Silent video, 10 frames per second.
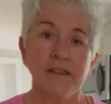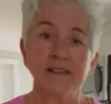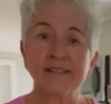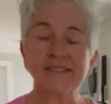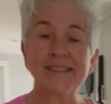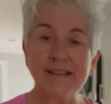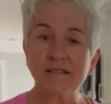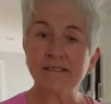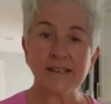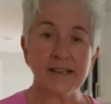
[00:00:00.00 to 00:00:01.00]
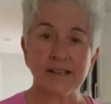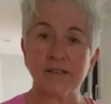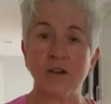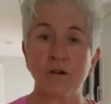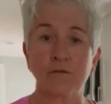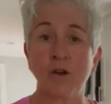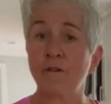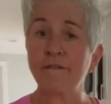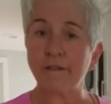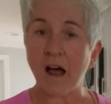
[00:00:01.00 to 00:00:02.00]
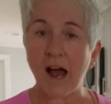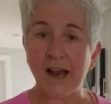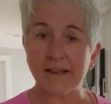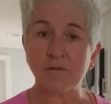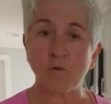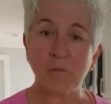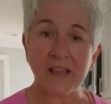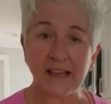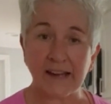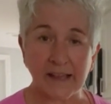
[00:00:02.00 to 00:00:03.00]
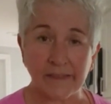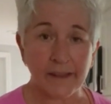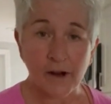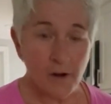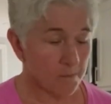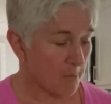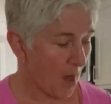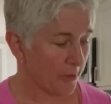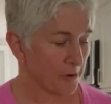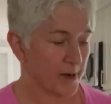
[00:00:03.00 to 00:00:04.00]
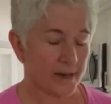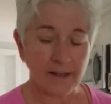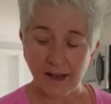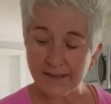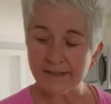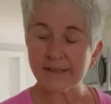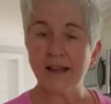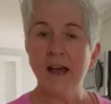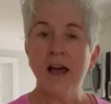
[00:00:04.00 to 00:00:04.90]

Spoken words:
This seals it so no flies will be getting in there and bothering us.